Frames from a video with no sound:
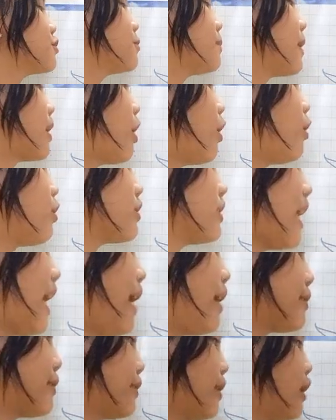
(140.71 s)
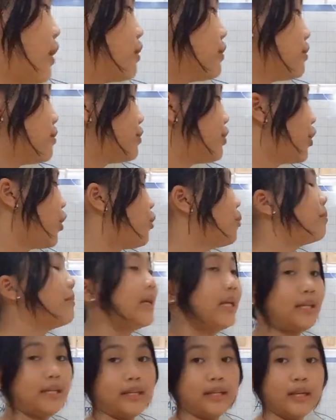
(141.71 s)
to be called as
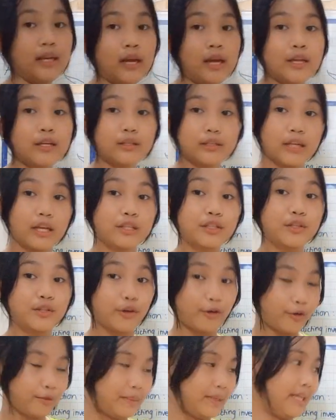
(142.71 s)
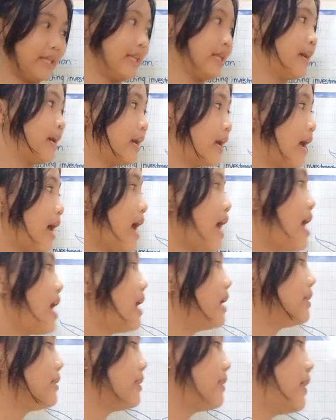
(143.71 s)
the domain.
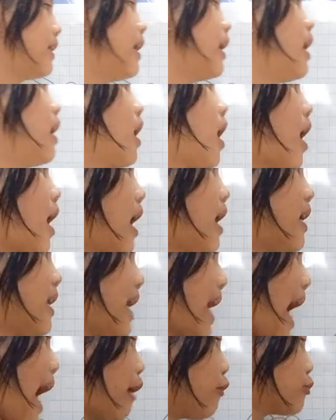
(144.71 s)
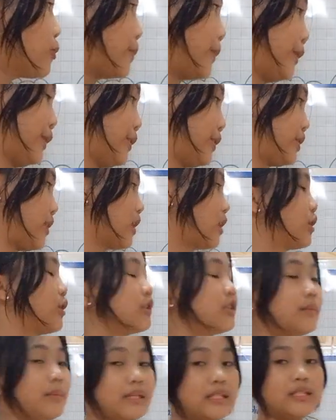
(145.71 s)
And the output
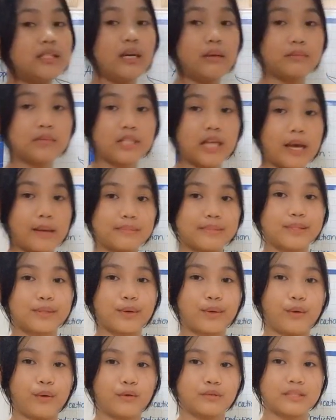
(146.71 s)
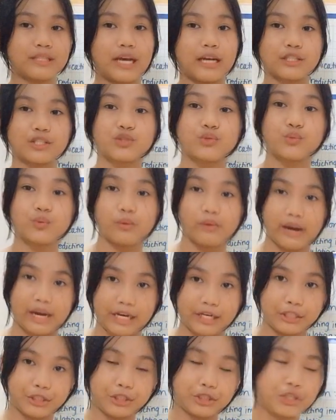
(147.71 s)
could be sometimes called as
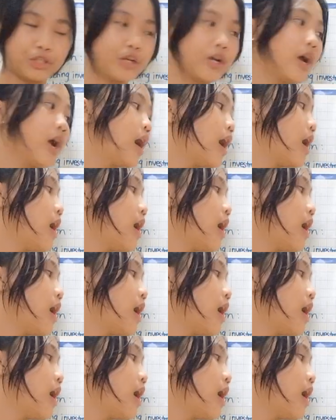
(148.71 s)
range.